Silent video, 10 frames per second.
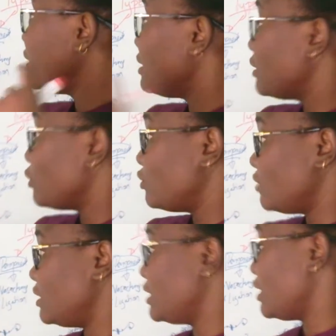we've done the
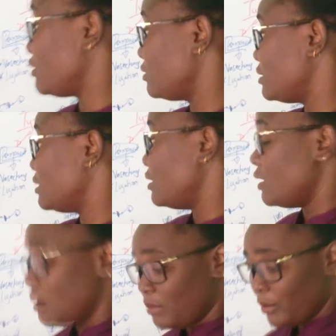contraindications
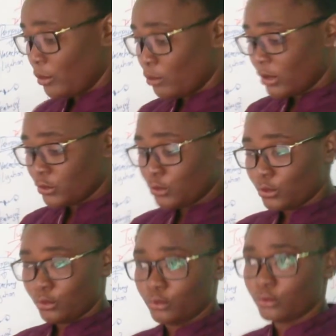people would want to
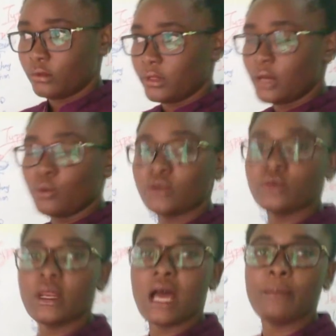know then
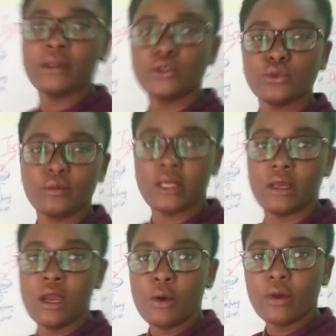what could happen to me?